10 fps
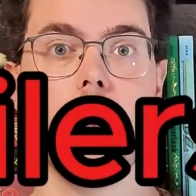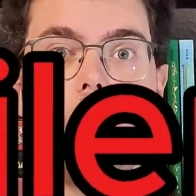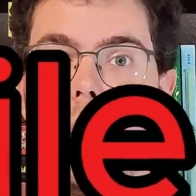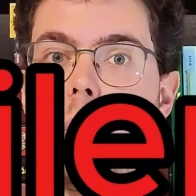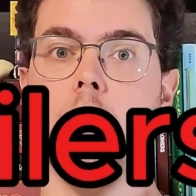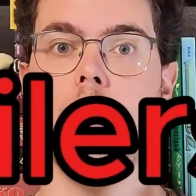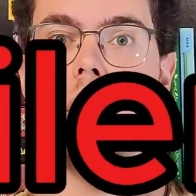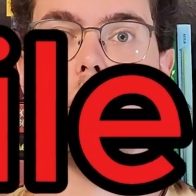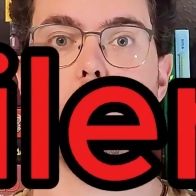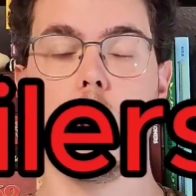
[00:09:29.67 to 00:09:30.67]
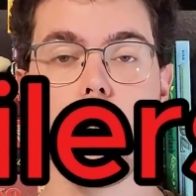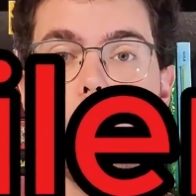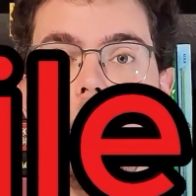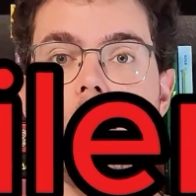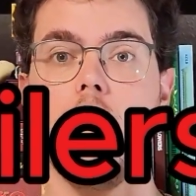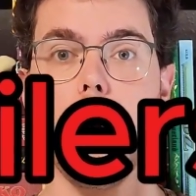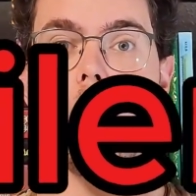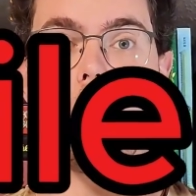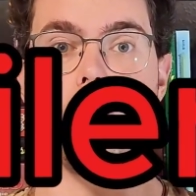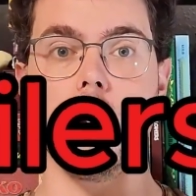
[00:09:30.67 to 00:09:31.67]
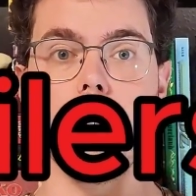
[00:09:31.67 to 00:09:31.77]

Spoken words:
So, what's really going on here?